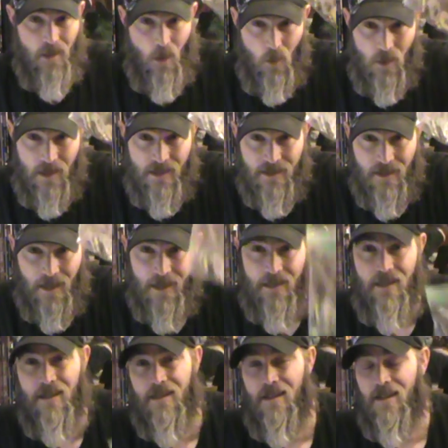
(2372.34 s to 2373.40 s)
tokens like
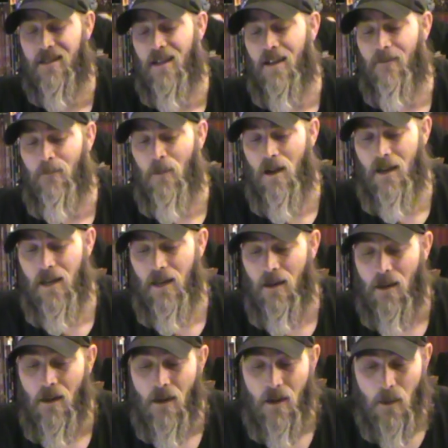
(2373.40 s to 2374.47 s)
this to save money,
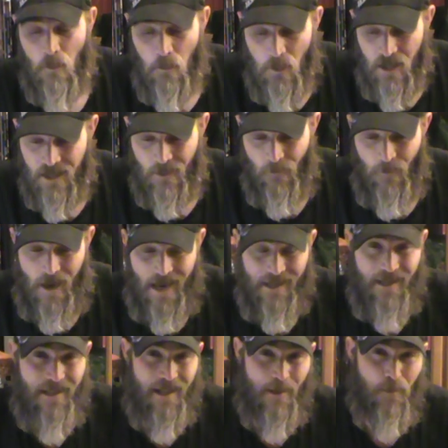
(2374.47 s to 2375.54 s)
but the
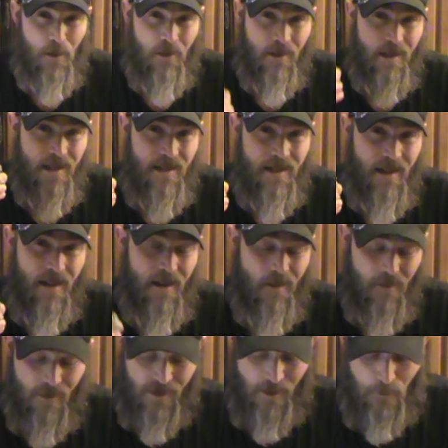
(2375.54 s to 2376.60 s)
fact that they put these in
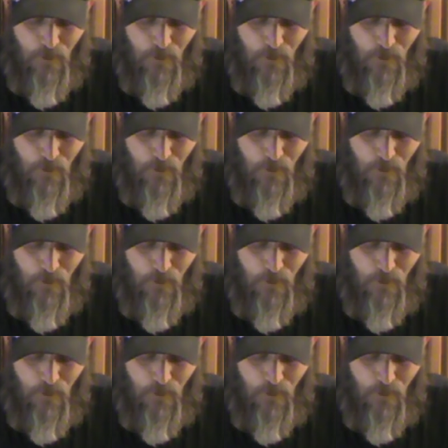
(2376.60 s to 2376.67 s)
here is a